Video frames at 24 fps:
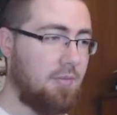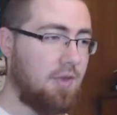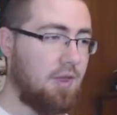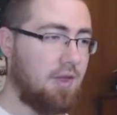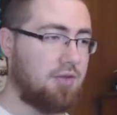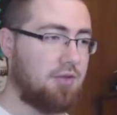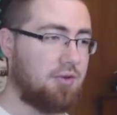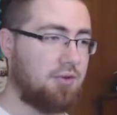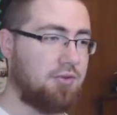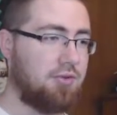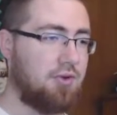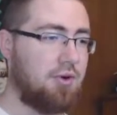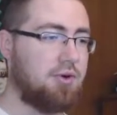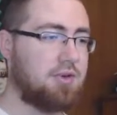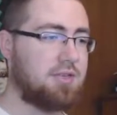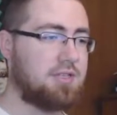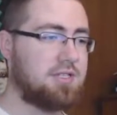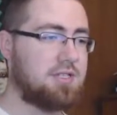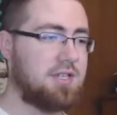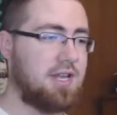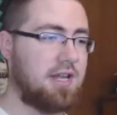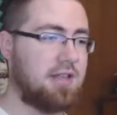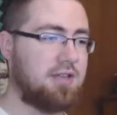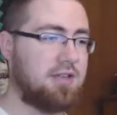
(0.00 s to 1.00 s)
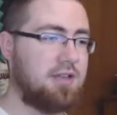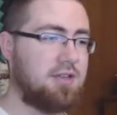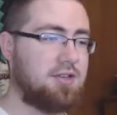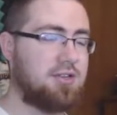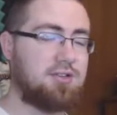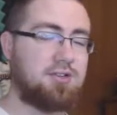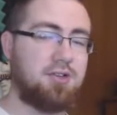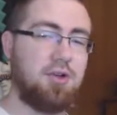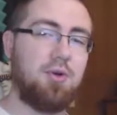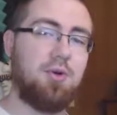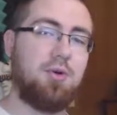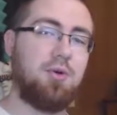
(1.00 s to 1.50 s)
you'll notice that they
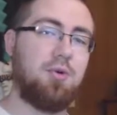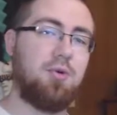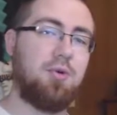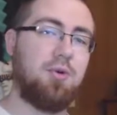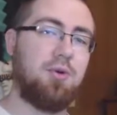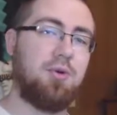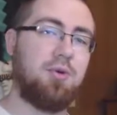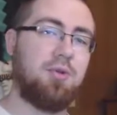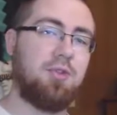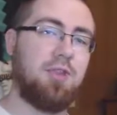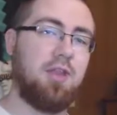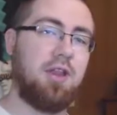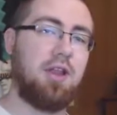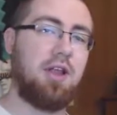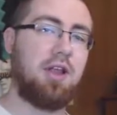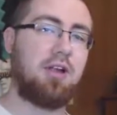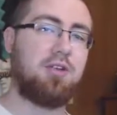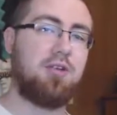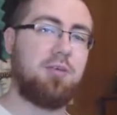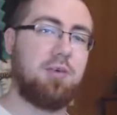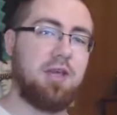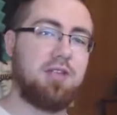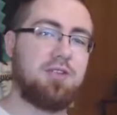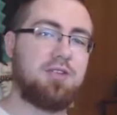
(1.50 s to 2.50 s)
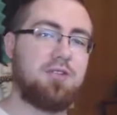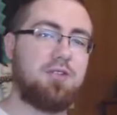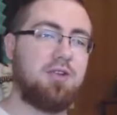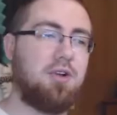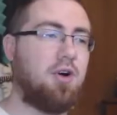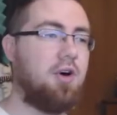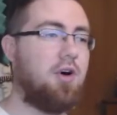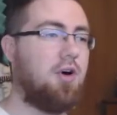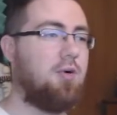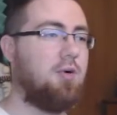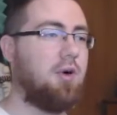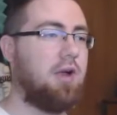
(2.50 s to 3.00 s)
show the Necromancer in a
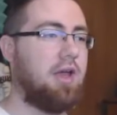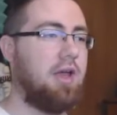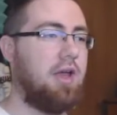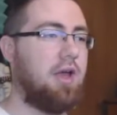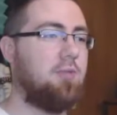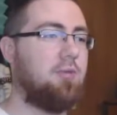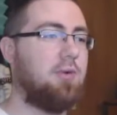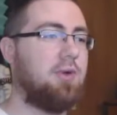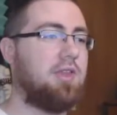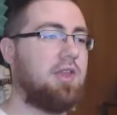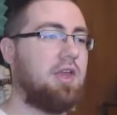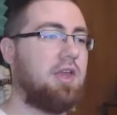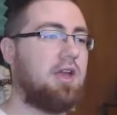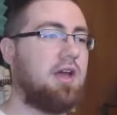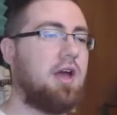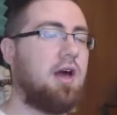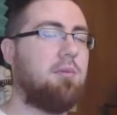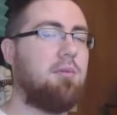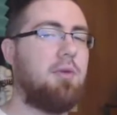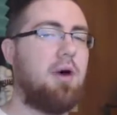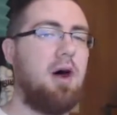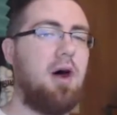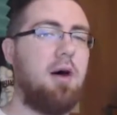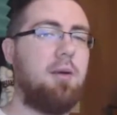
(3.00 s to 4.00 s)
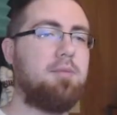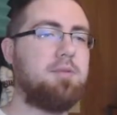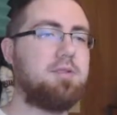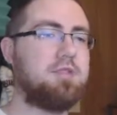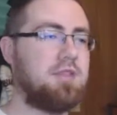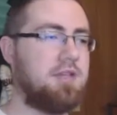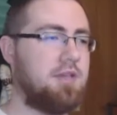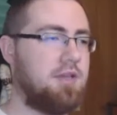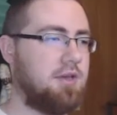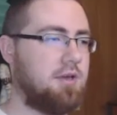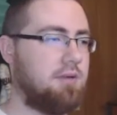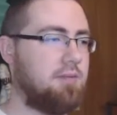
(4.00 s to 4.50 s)
hallway, and when they come up
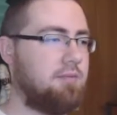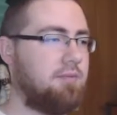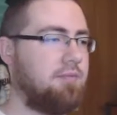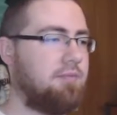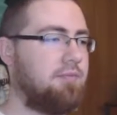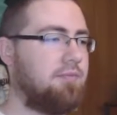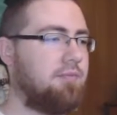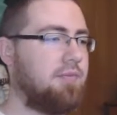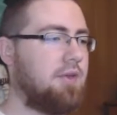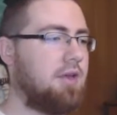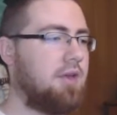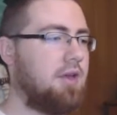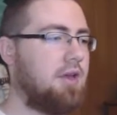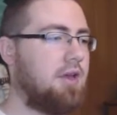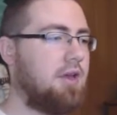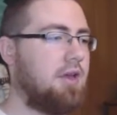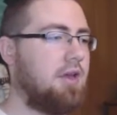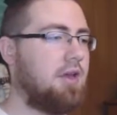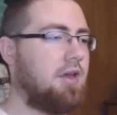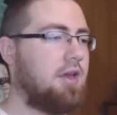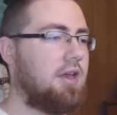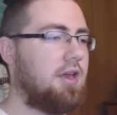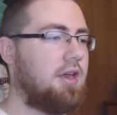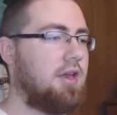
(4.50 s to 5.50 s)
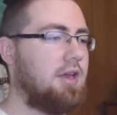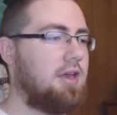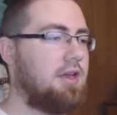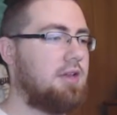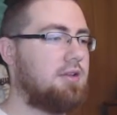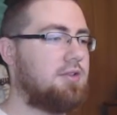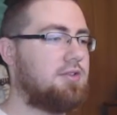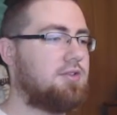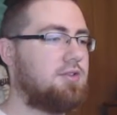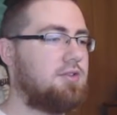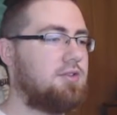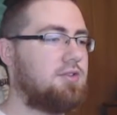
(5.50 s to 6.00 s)
to him, he
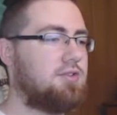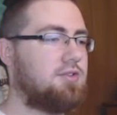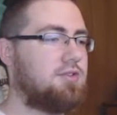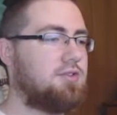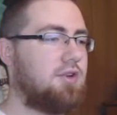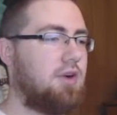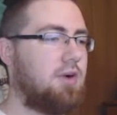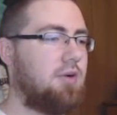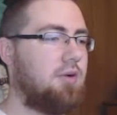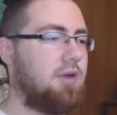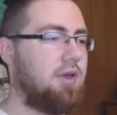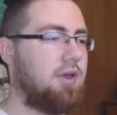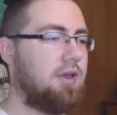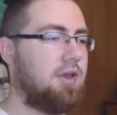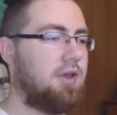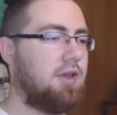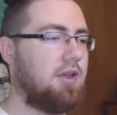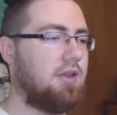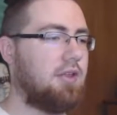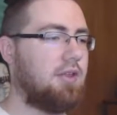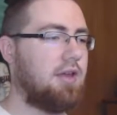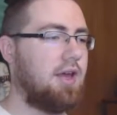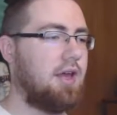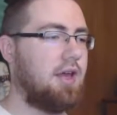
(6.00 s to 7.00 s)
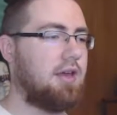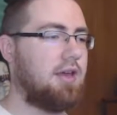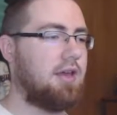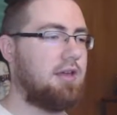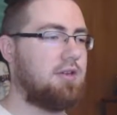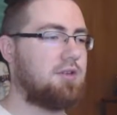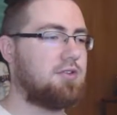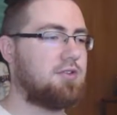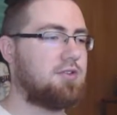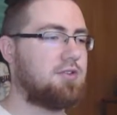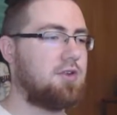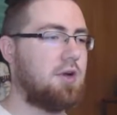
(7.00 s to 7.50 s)
is showing that
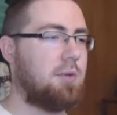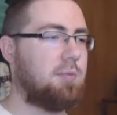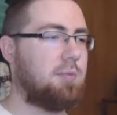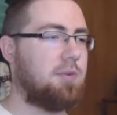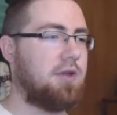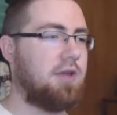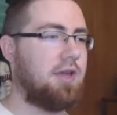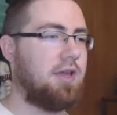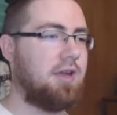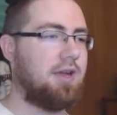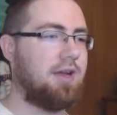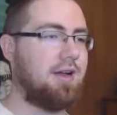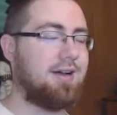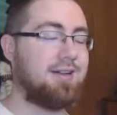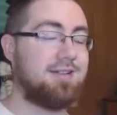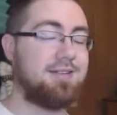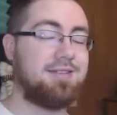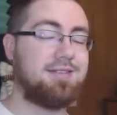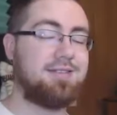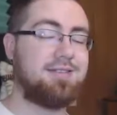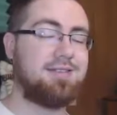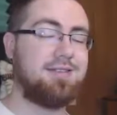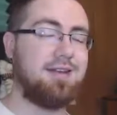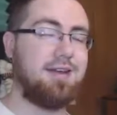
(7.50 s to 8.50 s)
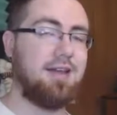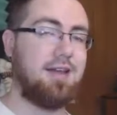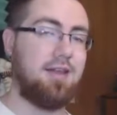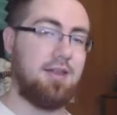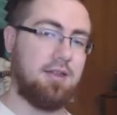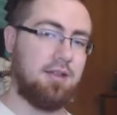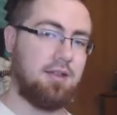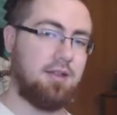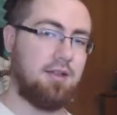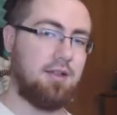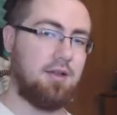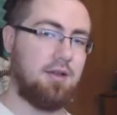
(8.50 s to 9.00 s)
he's sharpening a
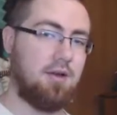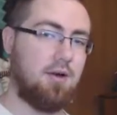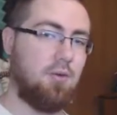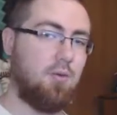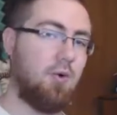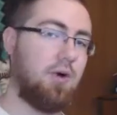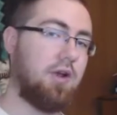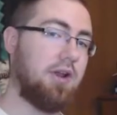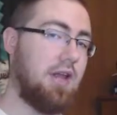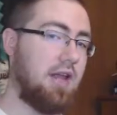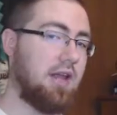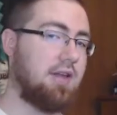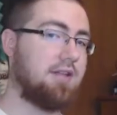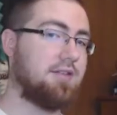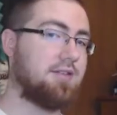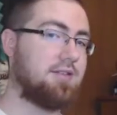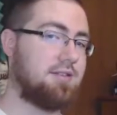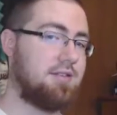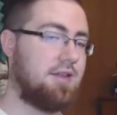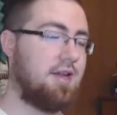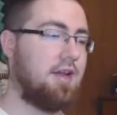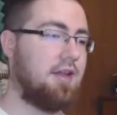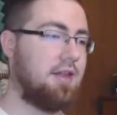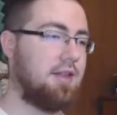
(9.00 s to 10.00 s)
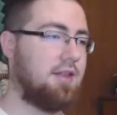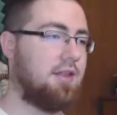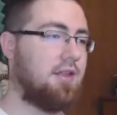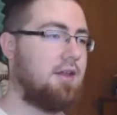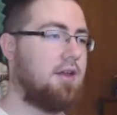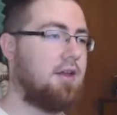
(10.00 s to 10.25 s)
scythe, a one-handed scythe.